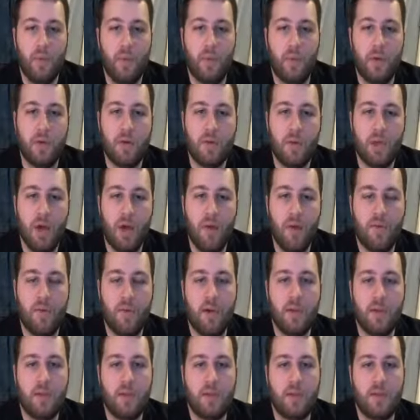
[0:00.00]
Most coffee
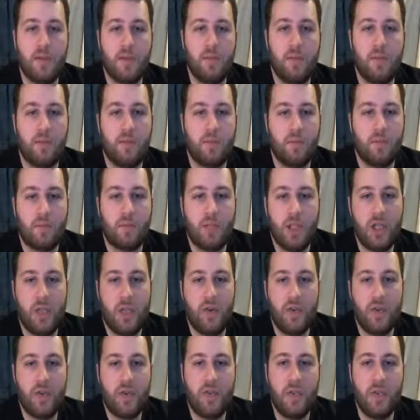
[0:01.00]
mugs,
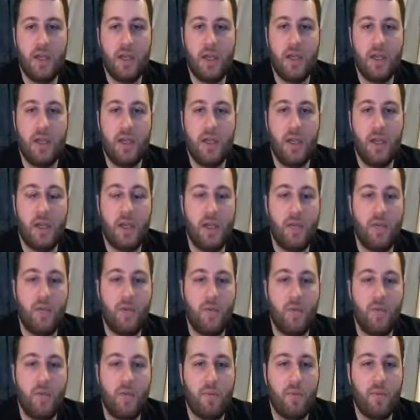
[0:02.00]
generally speaking,
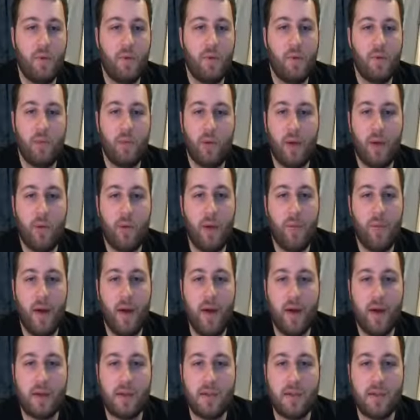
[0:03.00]
if you put them in a
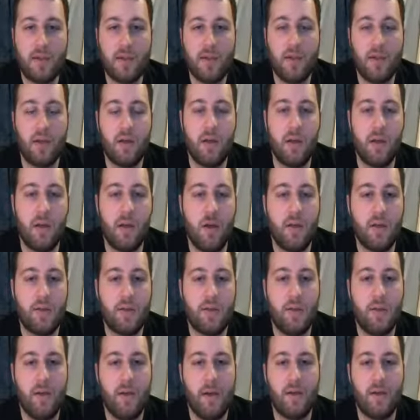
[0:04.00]
box, they're going to
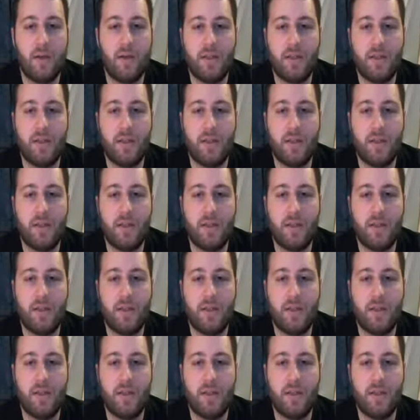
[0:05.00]
cost you about